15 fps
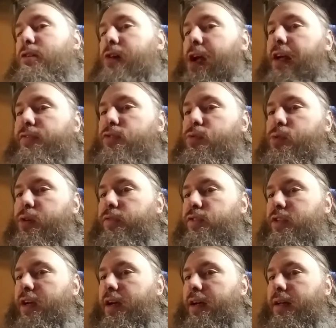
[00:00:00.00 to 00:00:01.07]
crafts dwarf
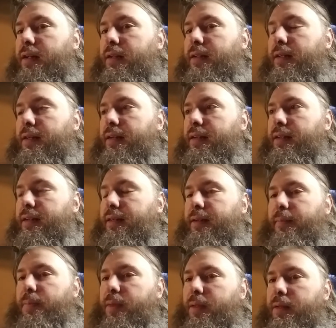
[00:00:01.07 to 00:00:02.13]

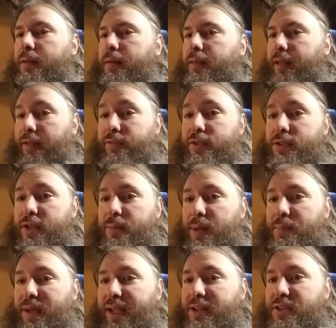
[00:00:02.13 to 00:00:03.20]
style levels on
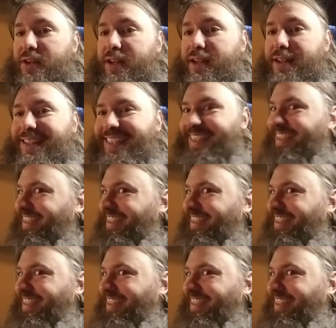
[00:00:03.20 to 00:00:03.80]
my Patreon?